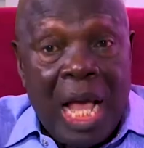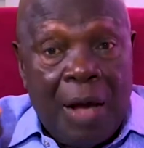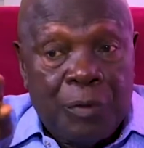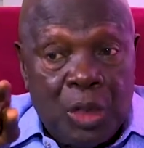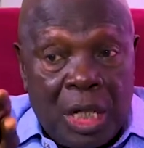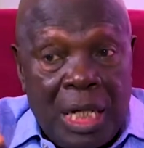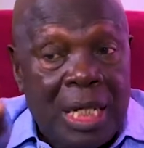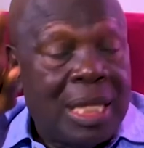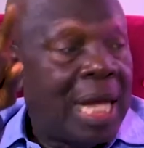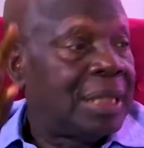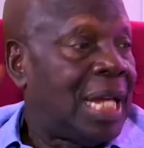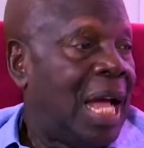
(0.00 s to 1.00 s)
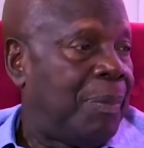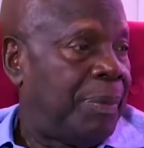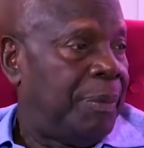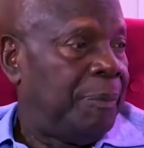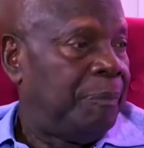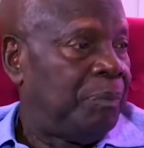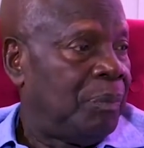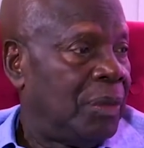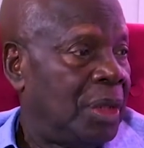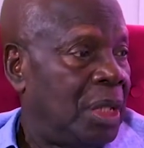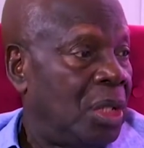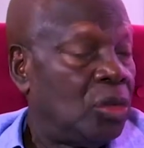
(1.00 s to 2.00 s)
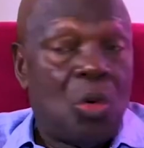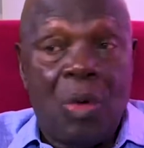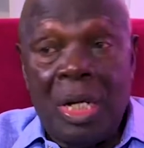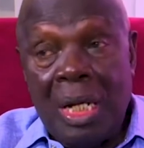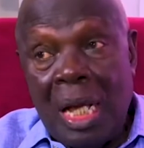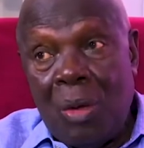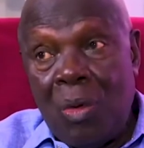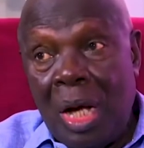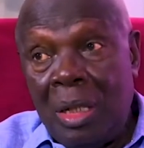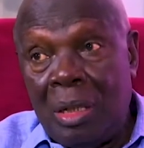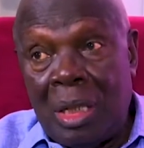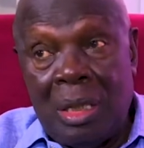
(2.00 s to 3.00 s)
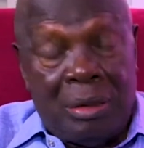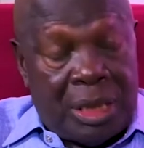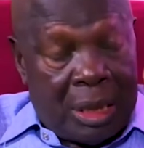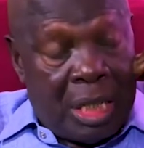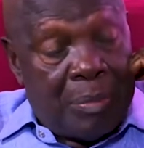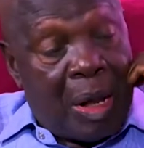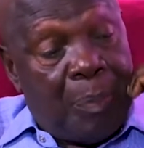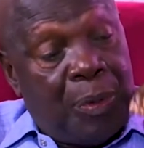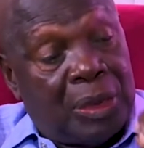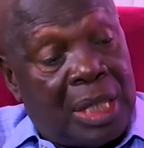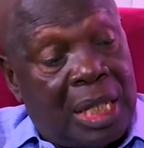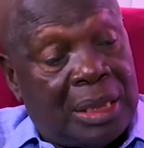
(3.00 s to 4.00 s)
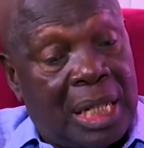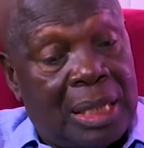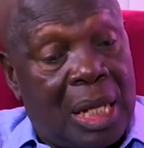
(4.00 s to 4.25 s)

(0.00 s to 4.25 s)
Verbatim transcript: have to clean that up. So when, when Cyril Ramaphosa said